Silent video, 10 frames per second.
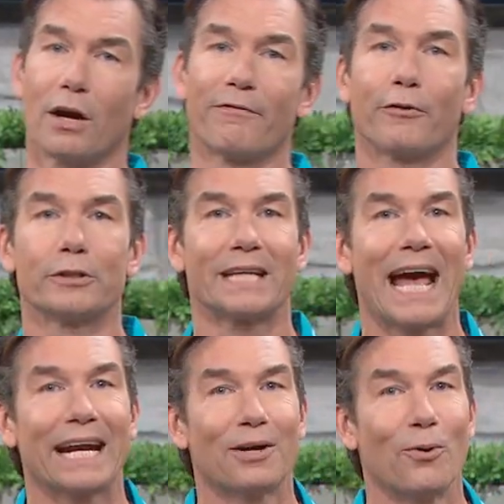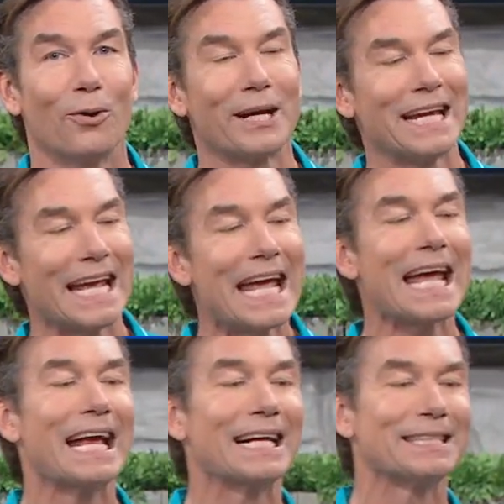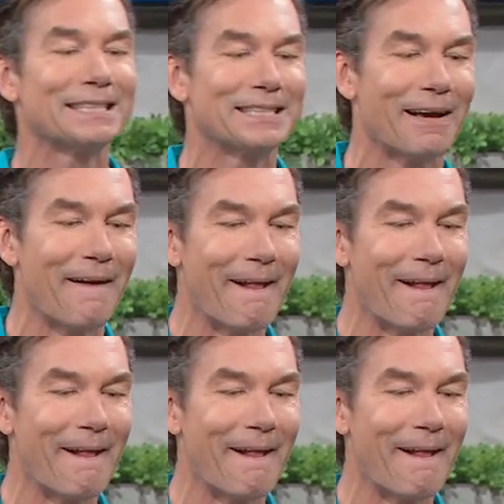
Our first category is